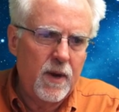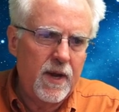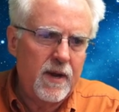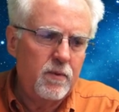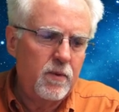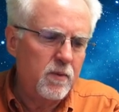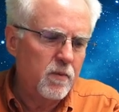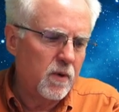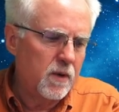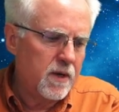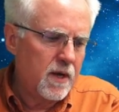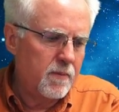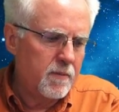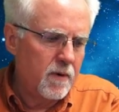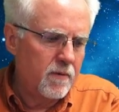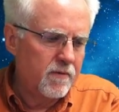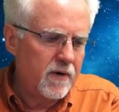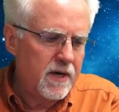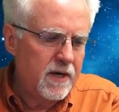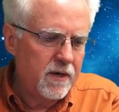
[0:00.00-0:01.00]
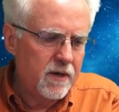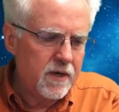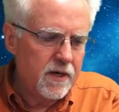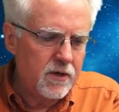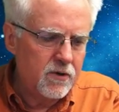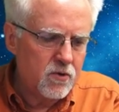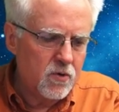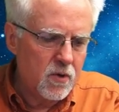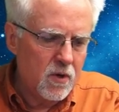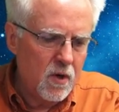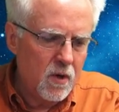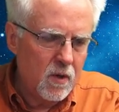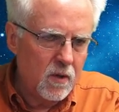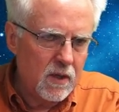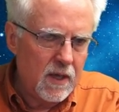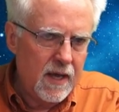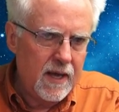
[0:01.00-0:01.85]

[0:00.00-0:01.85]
We will come over here, Control